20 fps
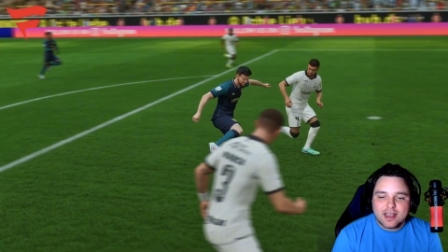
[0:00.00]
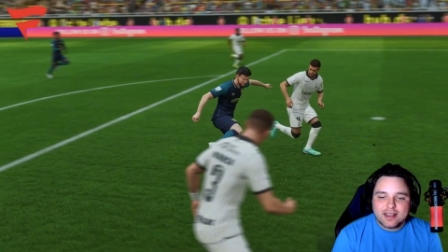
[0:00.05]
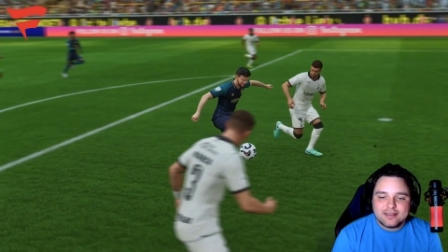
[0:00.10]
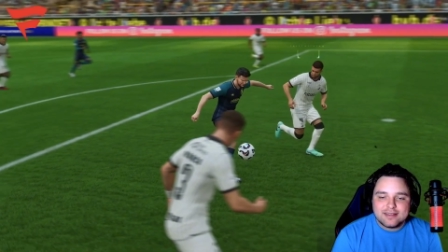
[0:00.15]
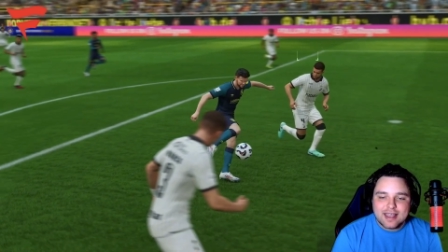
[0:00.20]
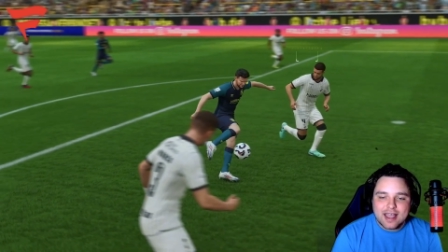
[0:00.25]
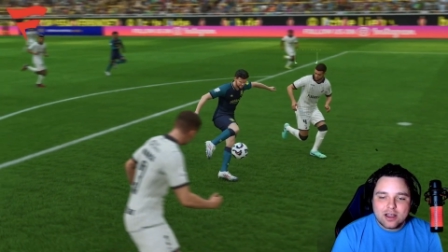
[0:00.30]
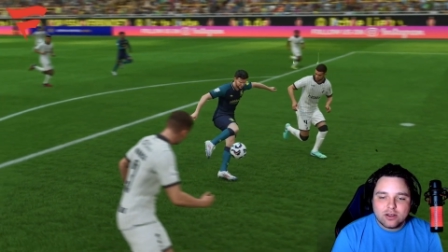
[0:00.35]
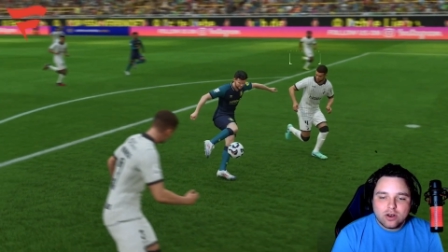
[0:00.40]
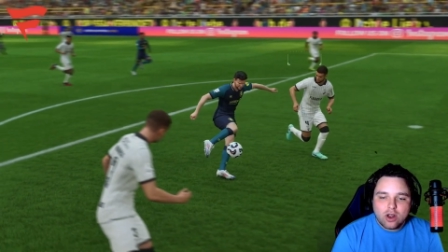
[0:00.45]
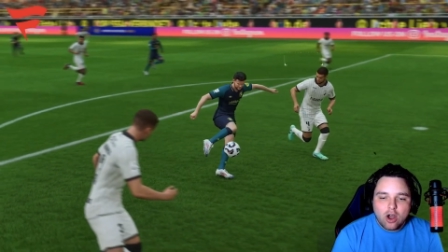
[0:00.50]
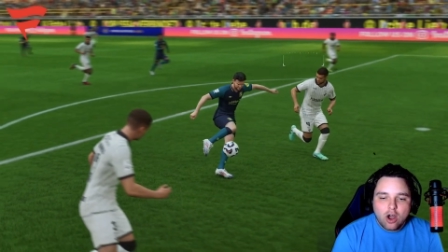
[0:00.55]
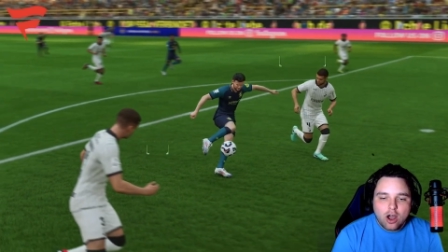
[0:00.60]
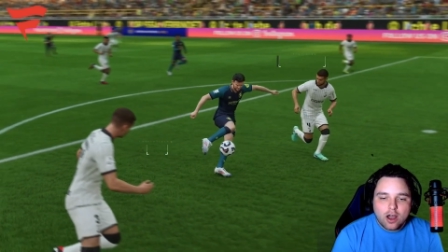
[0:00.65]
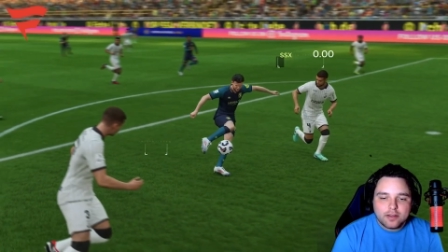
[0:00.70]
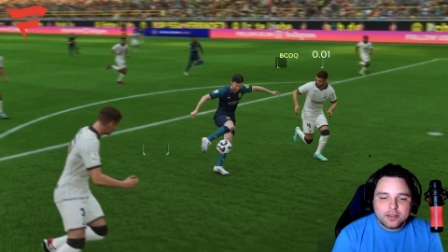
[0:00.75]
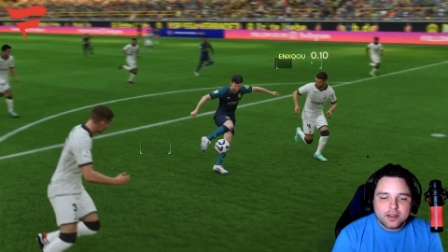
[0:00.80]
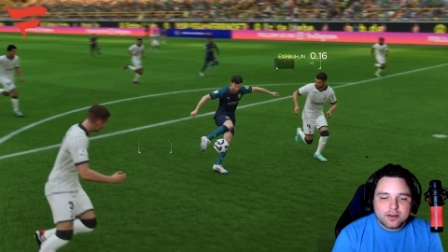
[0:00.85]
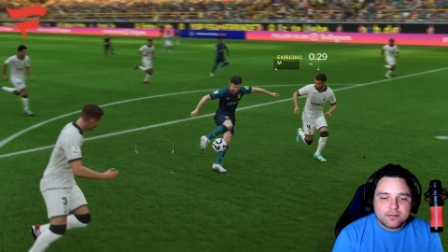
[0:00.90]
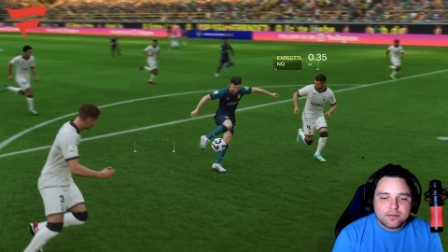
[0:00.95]
down
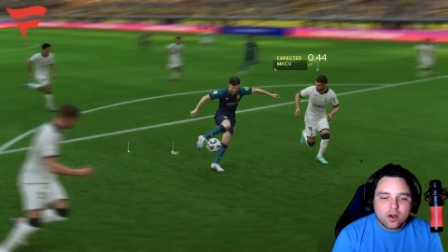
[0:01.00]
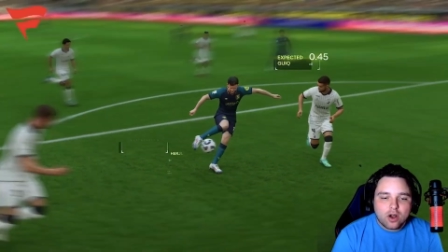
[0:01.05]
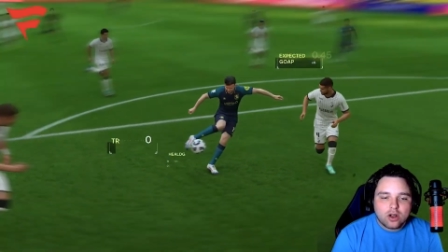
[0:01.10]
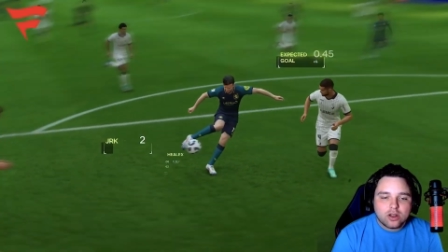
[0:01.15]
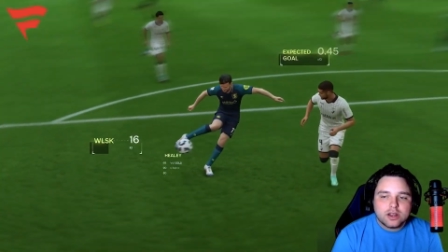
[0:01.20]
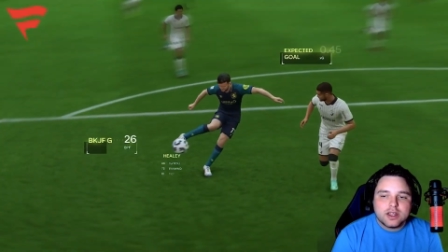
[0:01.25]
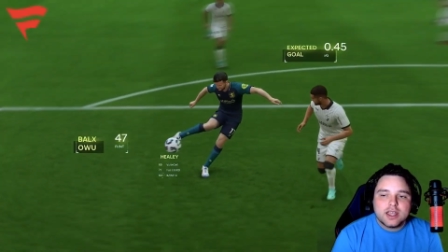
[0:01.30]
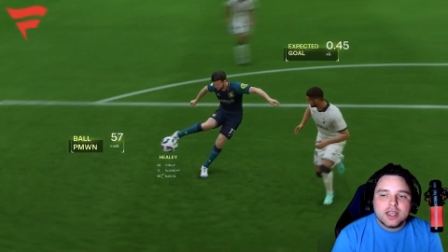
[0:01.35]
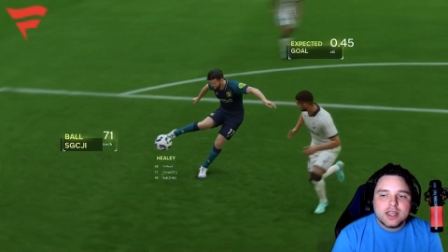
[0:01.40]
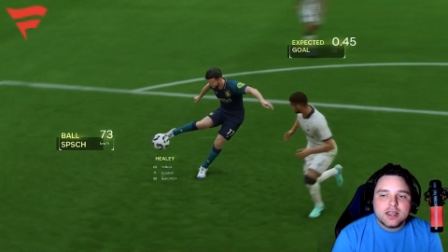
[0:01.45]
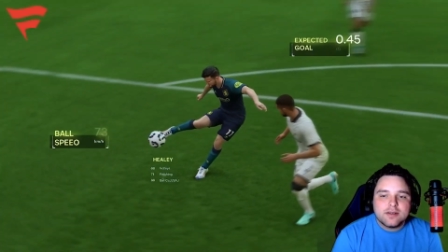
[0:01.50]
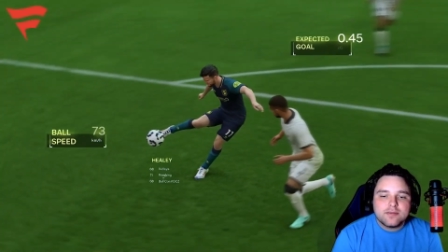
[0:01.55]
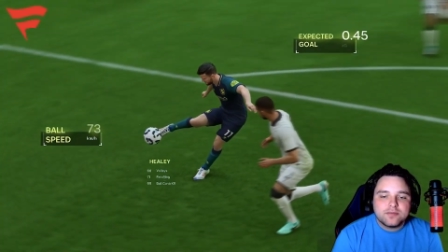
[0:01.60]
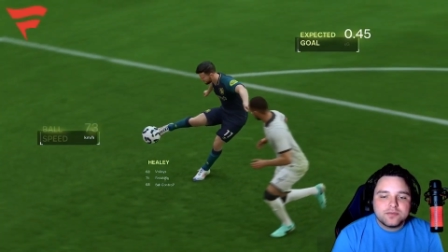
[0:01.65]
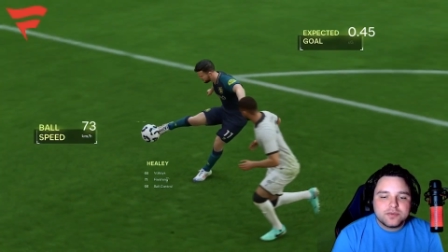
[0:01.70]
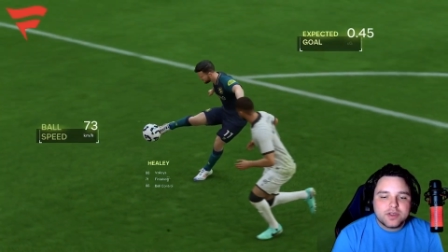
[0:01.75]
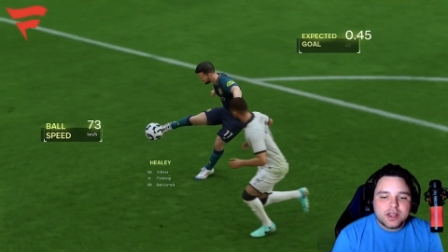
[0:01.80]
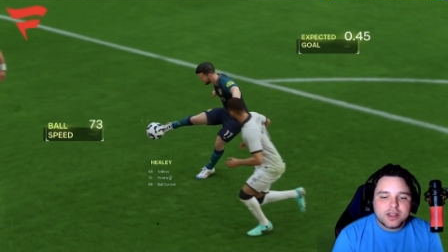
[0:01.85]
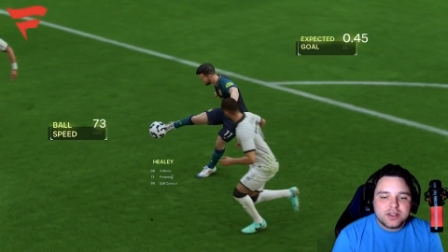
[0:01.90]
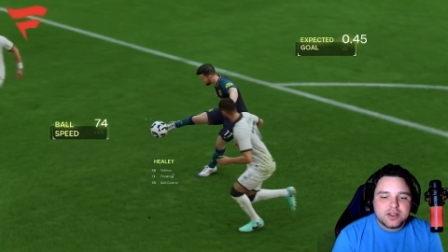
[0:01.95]
on the volley.
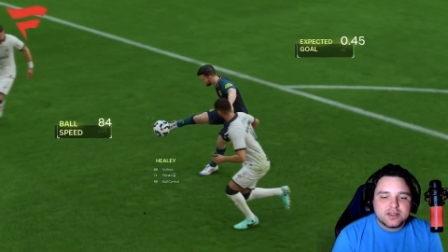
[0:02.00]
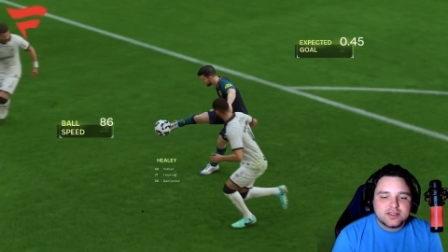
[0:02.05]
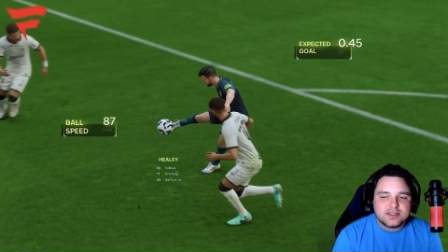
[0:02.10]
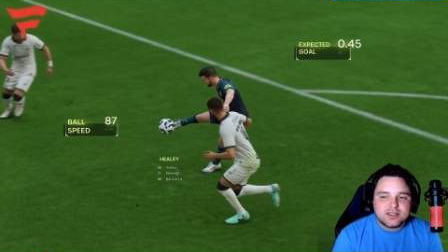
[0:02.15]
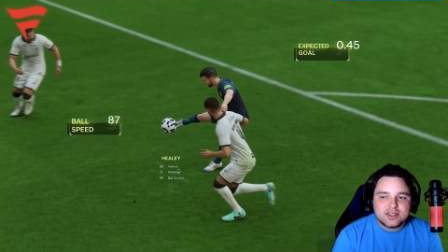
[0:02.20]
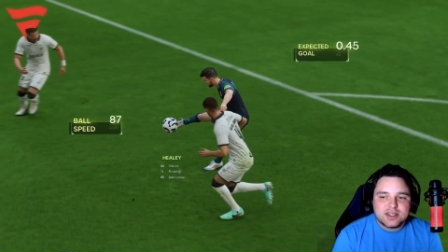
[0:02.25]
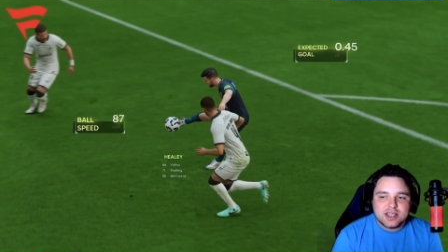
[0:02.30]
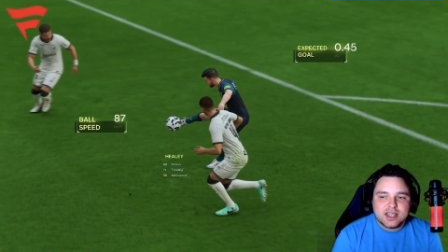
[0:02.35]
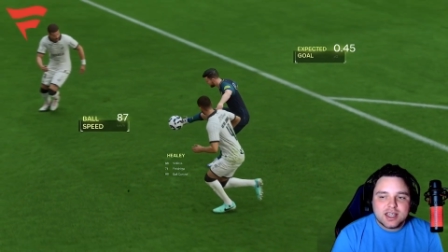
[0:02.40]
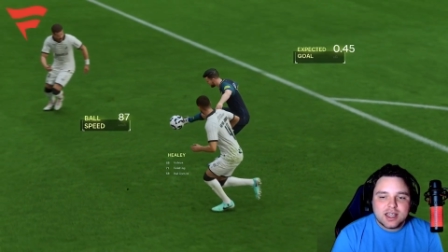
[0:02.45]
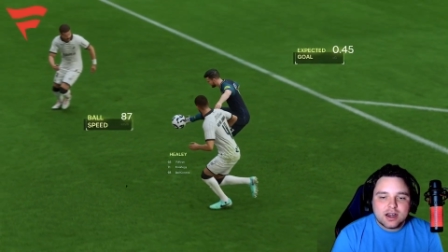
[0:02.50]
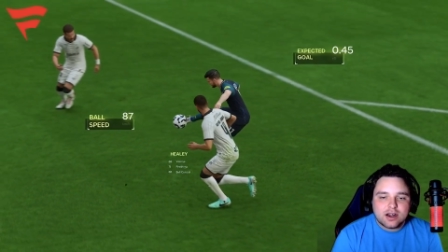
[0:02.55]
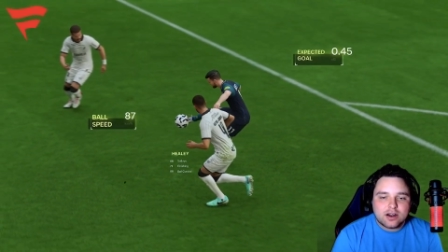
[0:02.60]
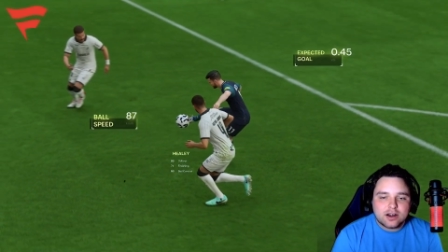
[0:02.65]
And you can see here,